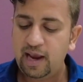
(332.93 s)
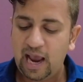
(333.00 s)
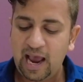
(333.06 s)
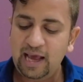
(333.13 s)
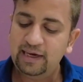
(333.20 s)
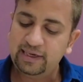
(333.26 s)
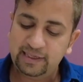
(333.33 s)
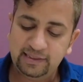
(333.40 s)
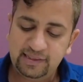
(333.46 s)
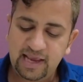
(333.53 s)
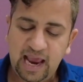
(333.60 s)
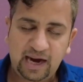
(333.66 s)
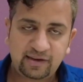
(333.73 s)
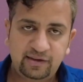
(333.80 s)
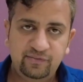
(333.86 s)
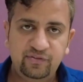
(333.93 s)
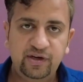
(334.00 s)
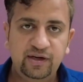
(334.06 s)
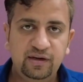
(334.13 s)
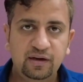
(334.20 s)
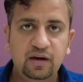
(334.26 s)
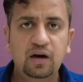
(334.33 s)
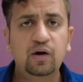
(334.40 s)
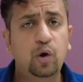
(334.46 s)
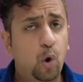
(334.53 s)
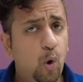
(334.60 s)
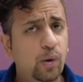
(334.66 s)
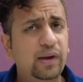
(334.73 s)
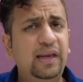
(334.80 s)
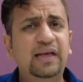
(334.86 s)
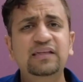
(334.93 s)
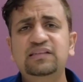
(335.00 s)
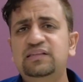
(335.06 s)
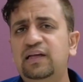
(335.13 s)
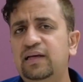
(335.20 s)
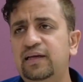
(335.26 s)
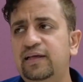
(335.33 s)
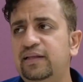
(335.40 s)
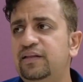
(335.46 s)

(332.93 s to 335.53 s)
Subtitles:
and in the Active Data Guard occasionally